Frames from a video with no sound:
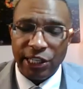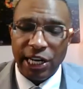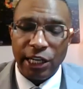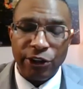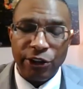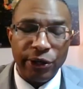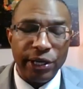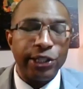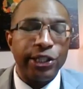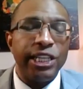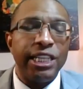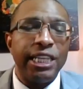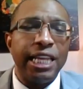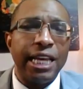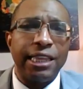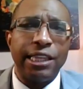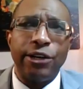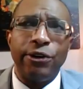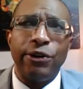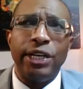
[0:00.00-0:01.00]
sector has seen
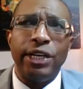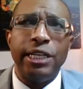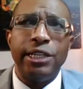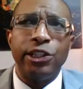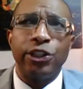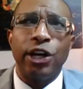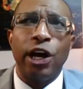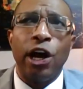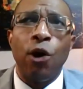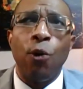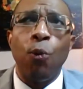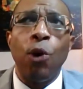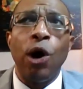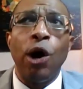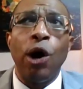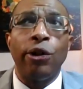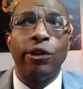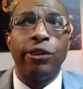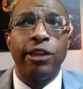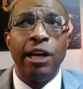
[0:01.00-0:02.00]
that there is a
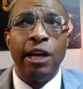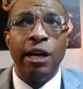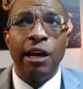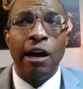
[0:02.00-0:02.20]
wealth